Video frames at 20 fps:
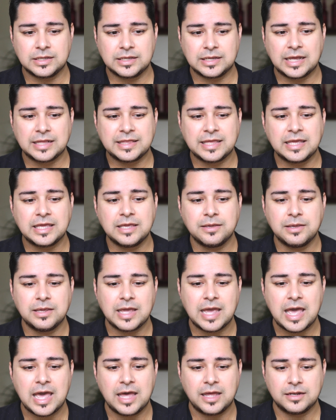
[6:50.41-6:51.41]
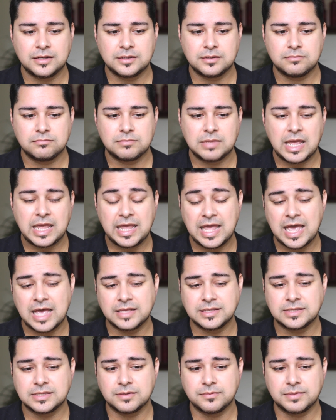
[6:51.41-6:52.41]
I think he had
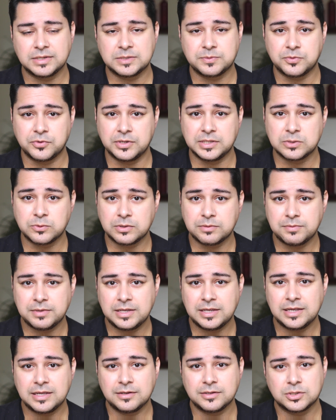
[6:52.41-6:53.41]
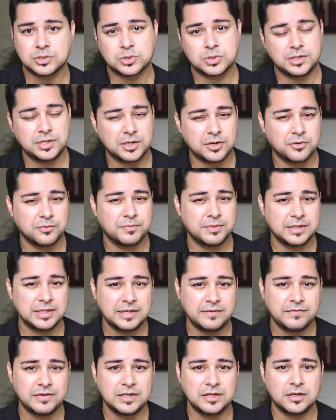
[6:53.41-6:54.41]
some experience with me and
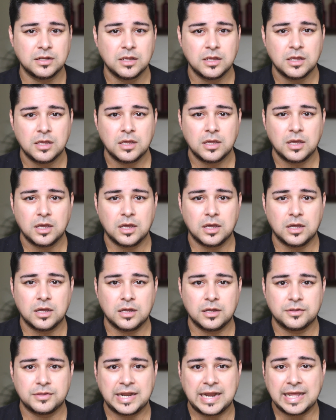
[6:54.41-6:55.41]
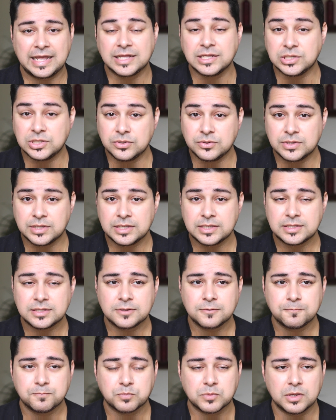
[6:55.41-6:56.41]
believing that I can do
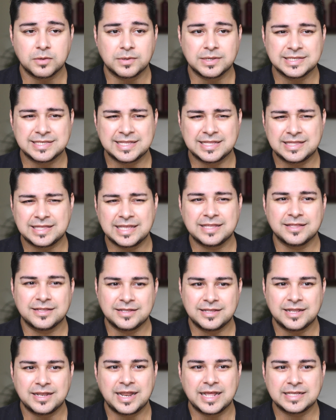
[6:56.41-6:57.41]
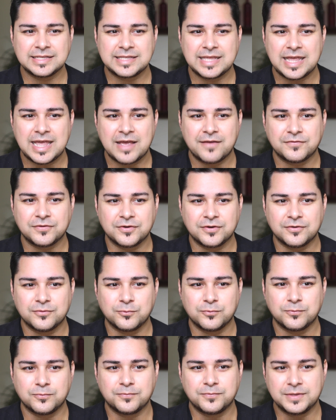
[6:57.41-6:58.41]
this. Because I think that the next day
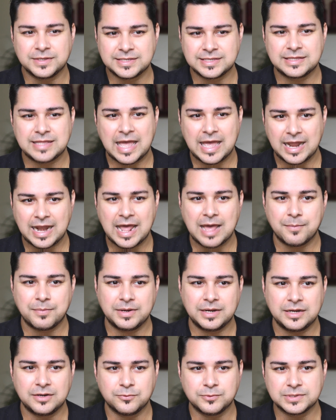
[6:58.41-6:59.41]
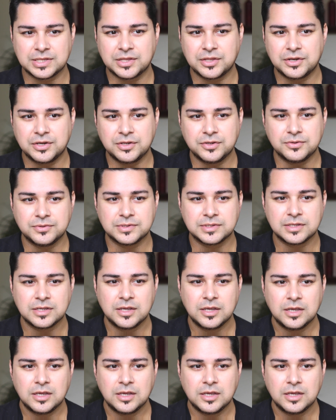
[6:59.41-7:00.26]
after that happened and it was on the news,